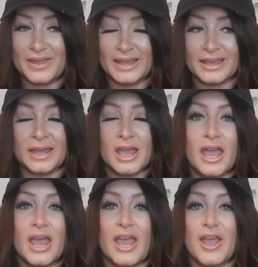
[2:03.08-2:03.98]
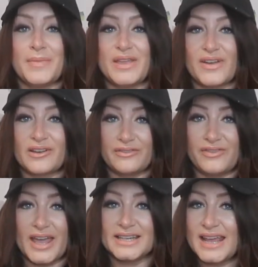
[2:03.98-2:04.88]
think, um, if I can
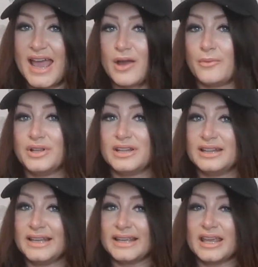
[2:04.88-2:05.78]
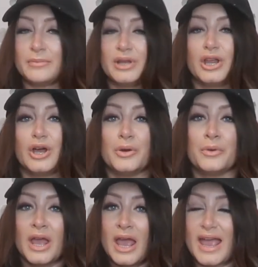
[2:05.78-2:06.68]
find it, I will link it below.
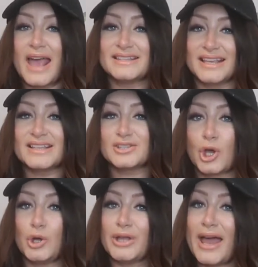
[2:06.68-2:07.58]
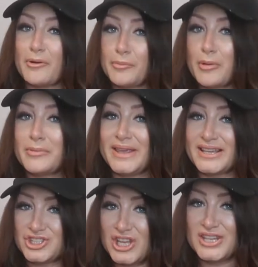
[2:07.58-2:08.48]
As it gets colder, I will probably be
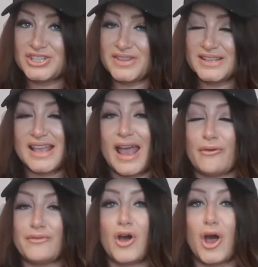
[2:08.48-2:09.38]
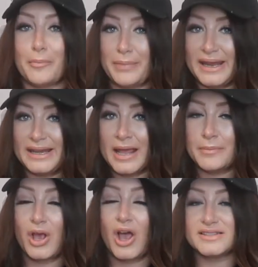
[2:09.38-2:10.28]
exchanging this out for a beanie
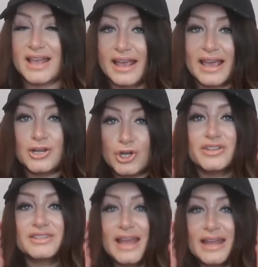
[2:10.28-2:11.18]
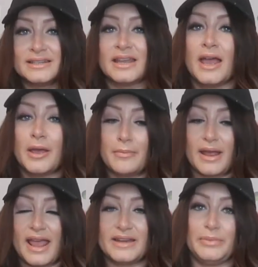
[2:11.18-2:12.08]
because I cannot stand my
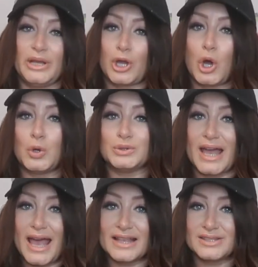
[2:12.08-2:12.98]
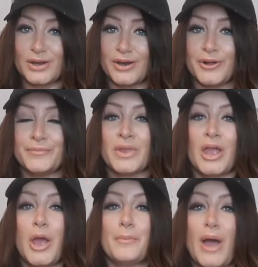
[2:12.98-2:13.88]
head being cold at all.
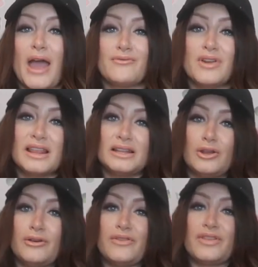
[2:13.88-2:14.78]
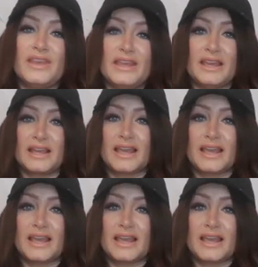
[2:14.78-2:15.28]
But I really love the